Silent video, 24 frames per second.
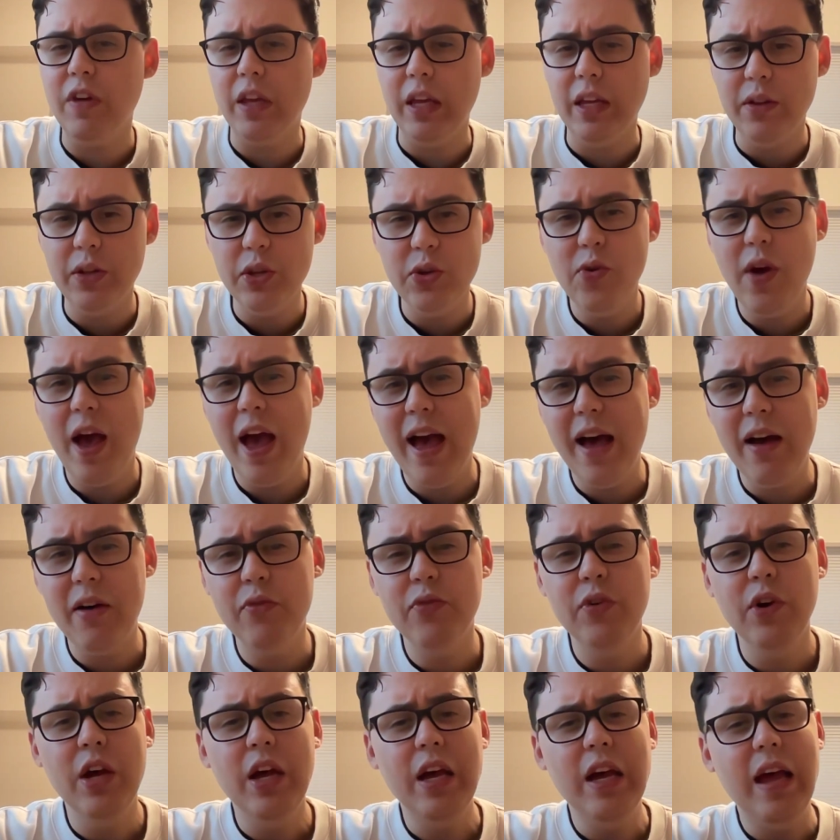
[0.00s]
You
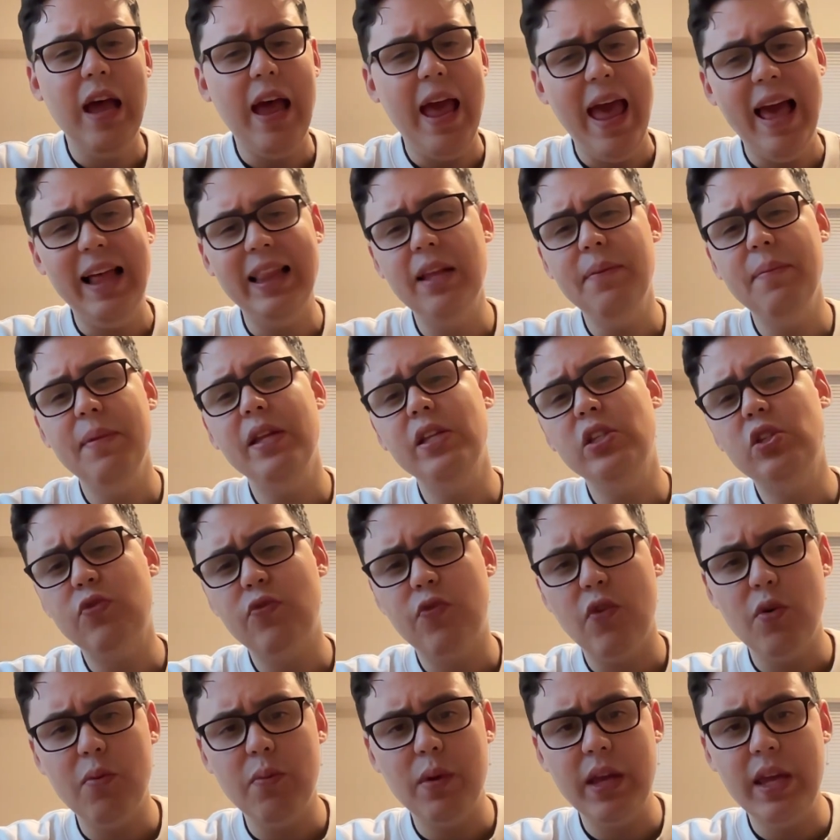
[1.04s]
have elements
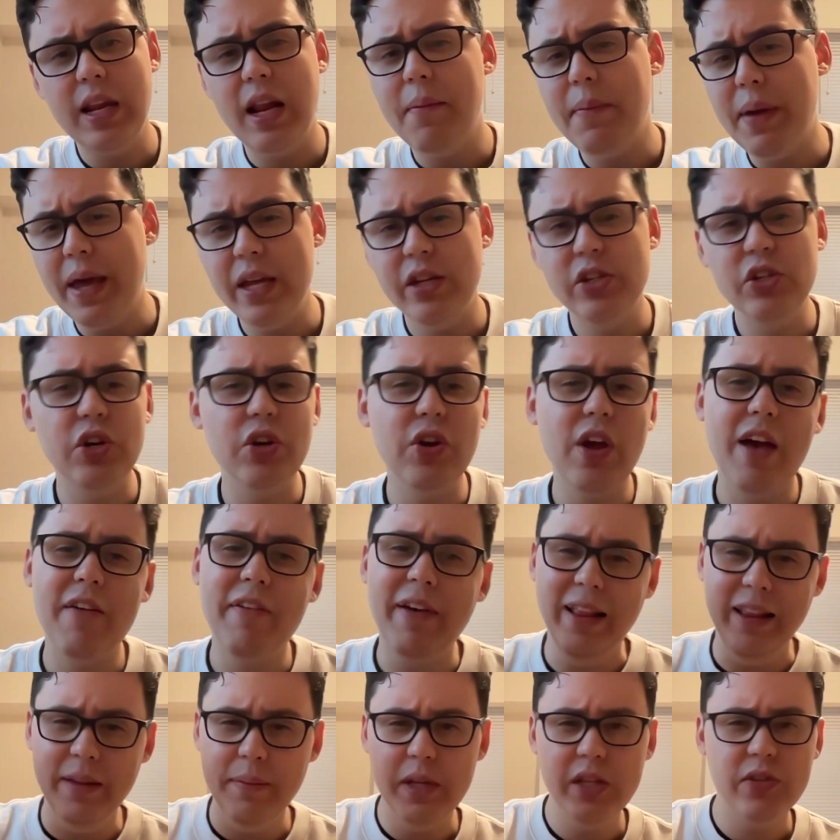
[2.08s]
from Kiramager, you have
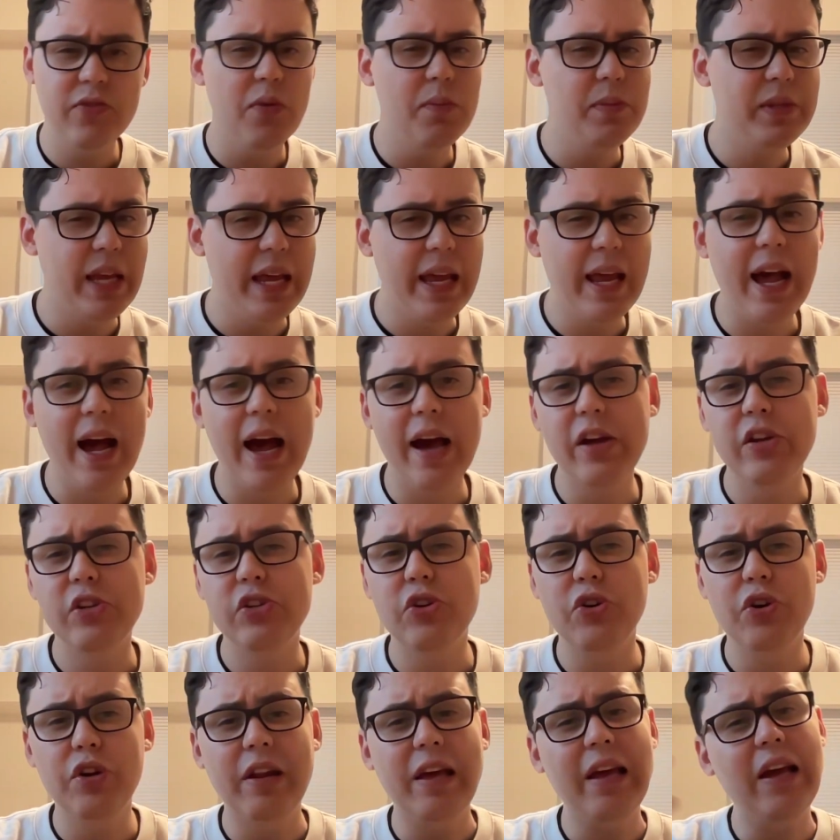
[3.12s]
elements from
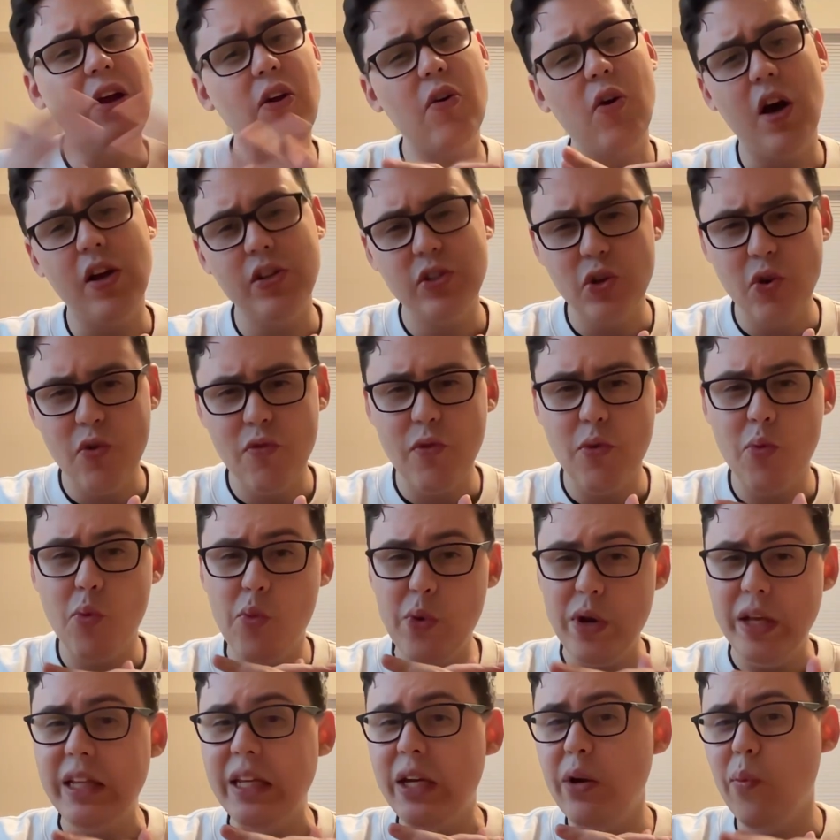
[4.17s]
Zenkaiger, and they cross over
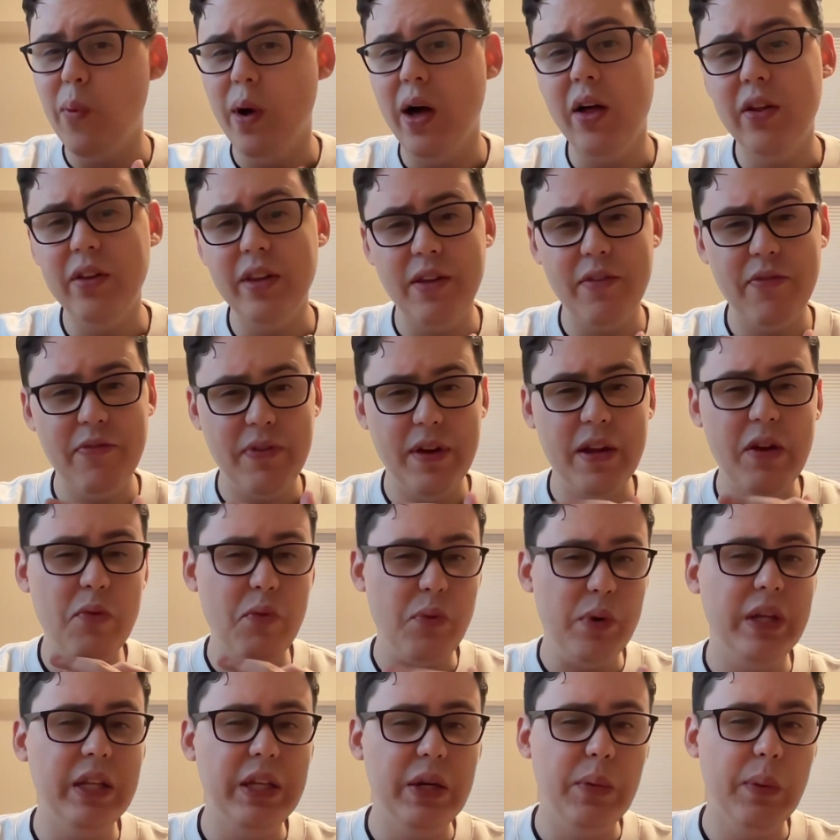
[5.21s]
really well, they fit
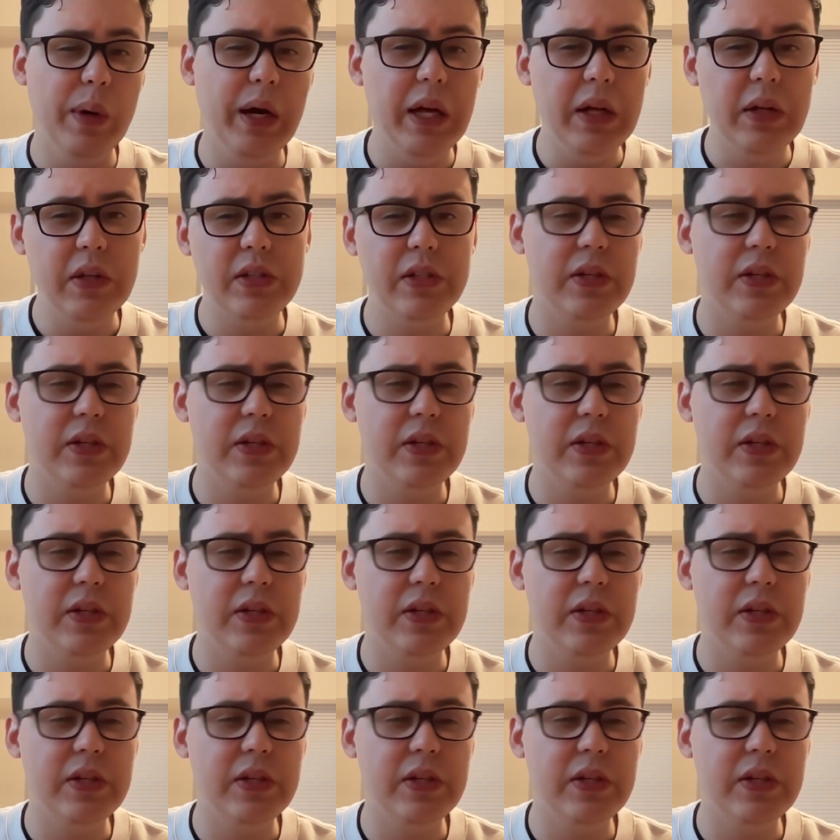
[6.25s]
really well.